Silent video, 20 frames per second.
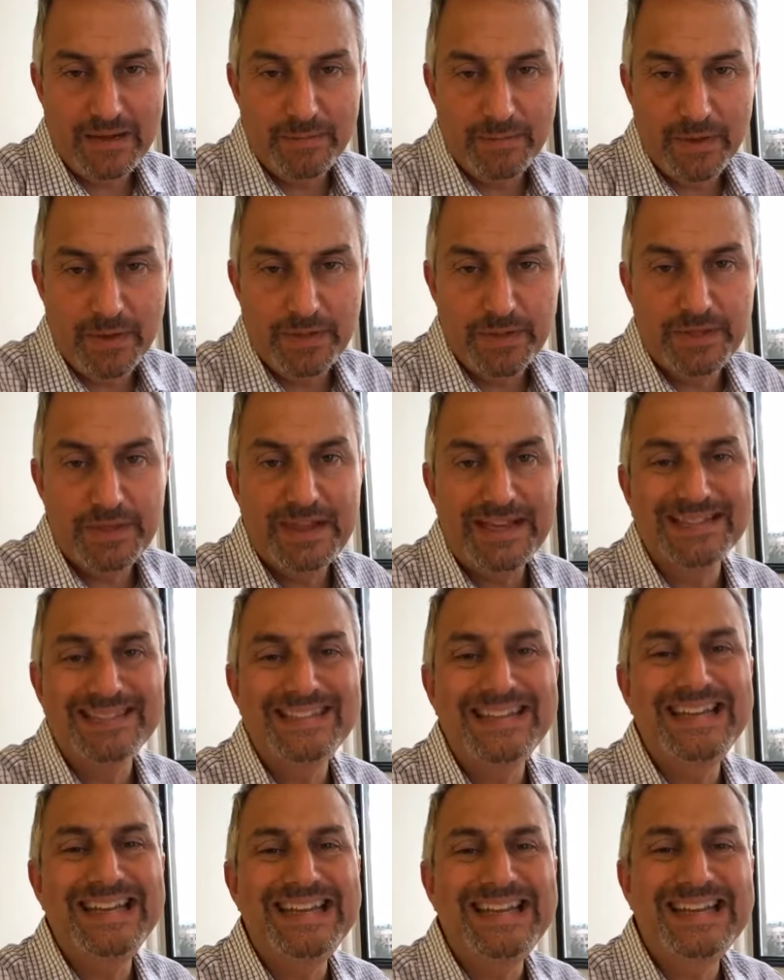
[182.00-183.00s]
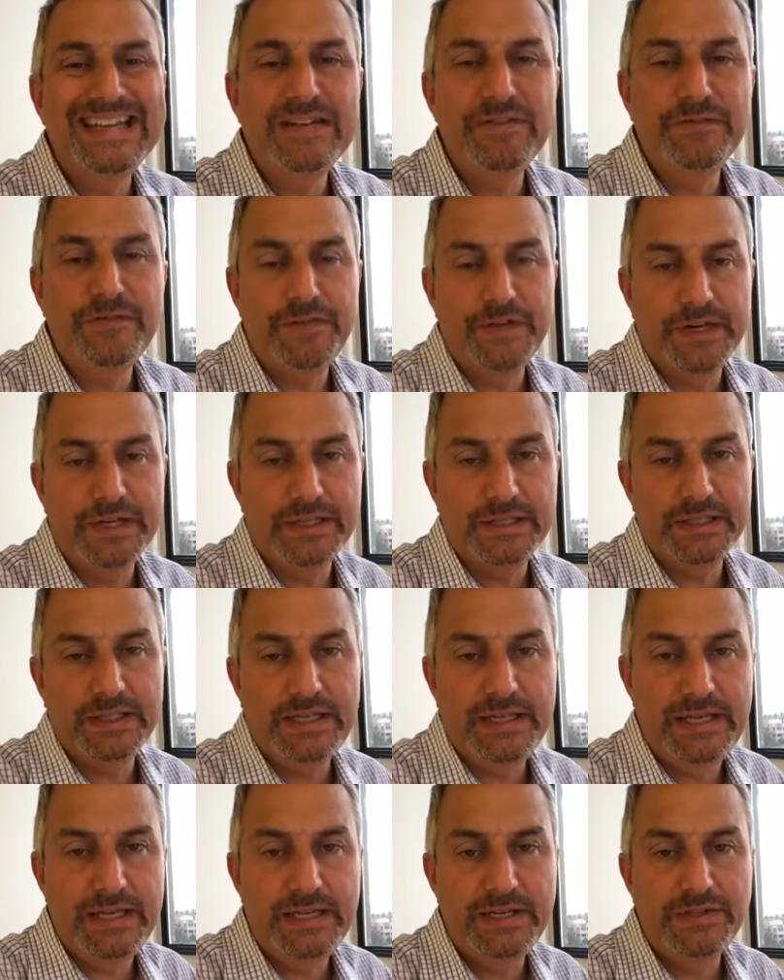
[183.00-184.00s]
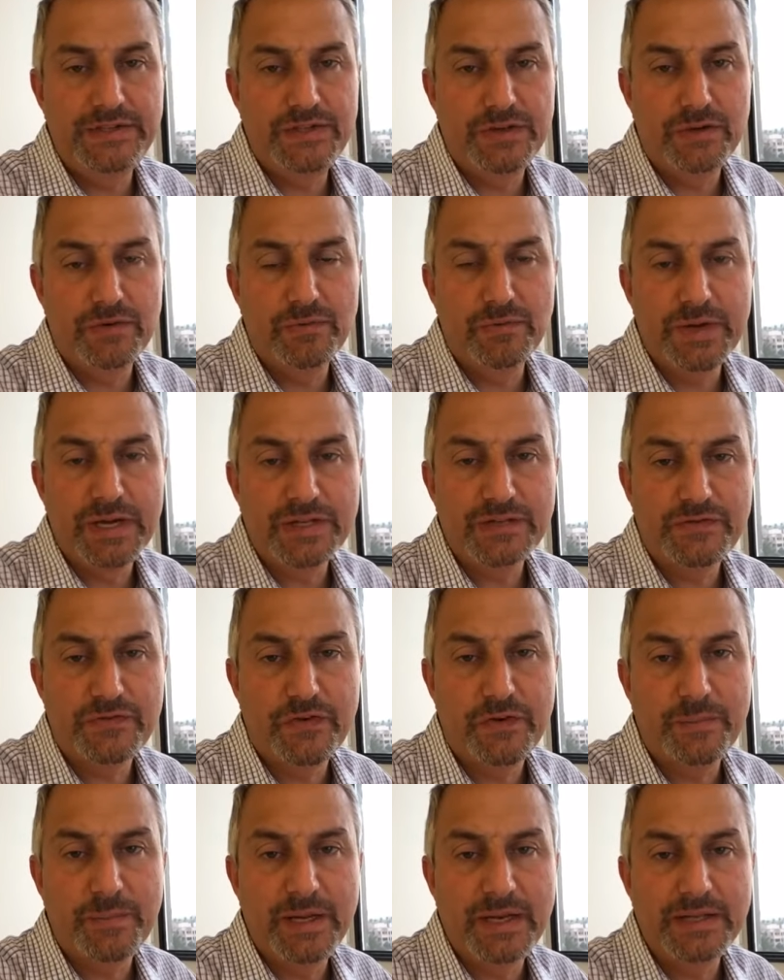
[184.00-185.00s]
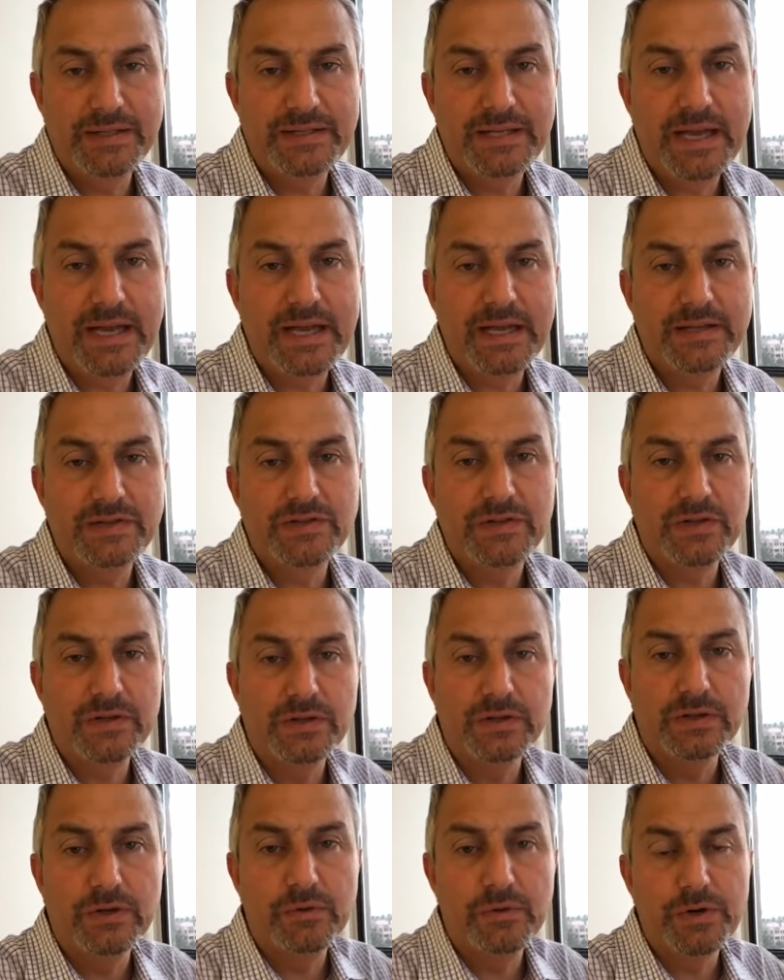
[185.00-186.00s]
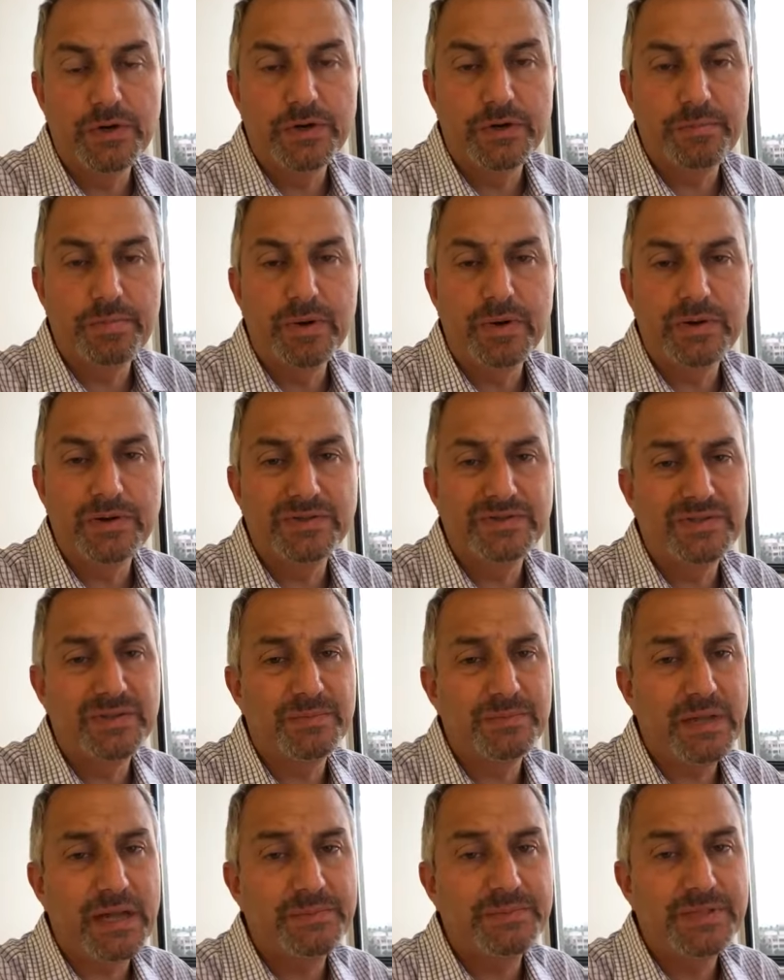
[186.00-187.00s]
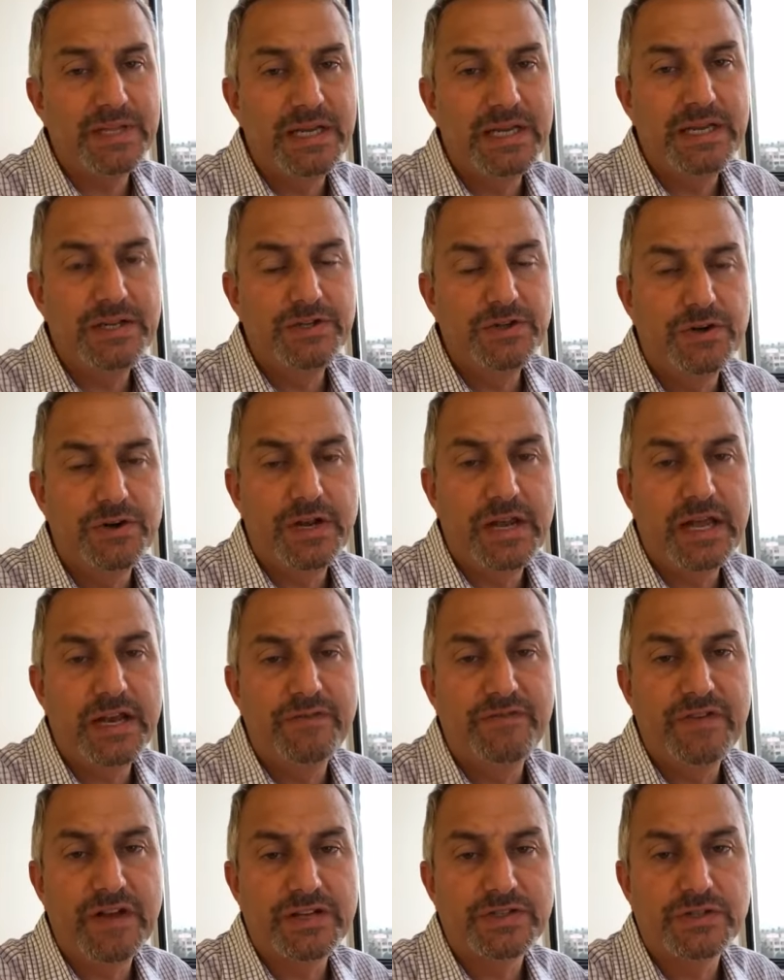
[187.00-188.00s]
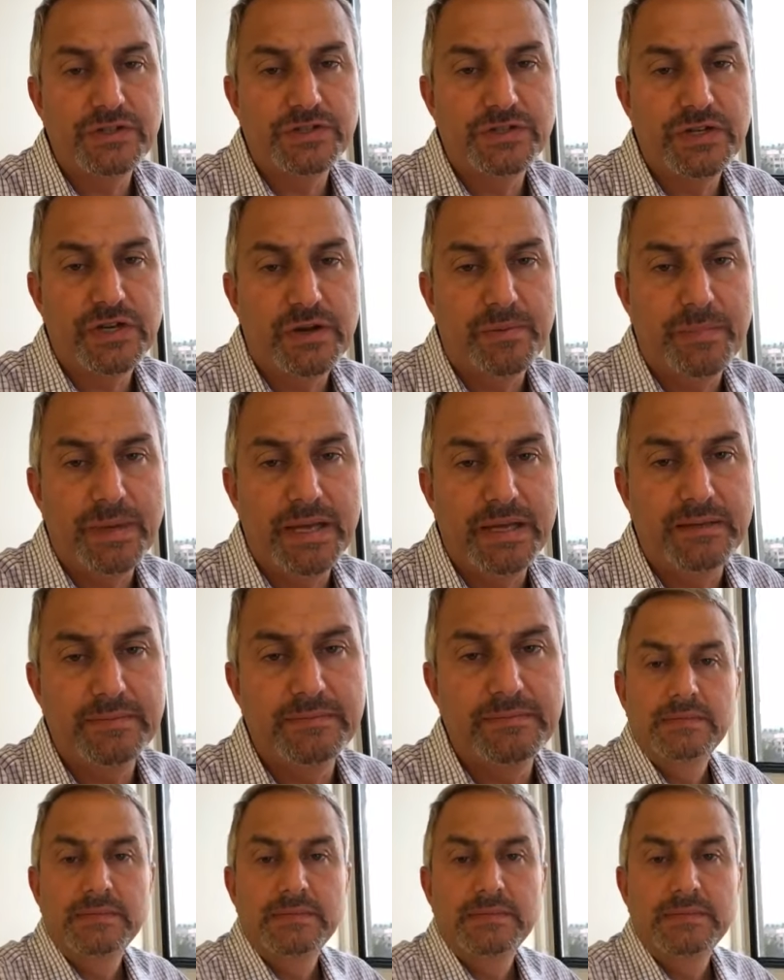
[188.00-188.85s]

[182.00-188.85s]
a month, that's infinitely easier risk for me to take. So the lower your burn, sometimes the easier to get investors to commit.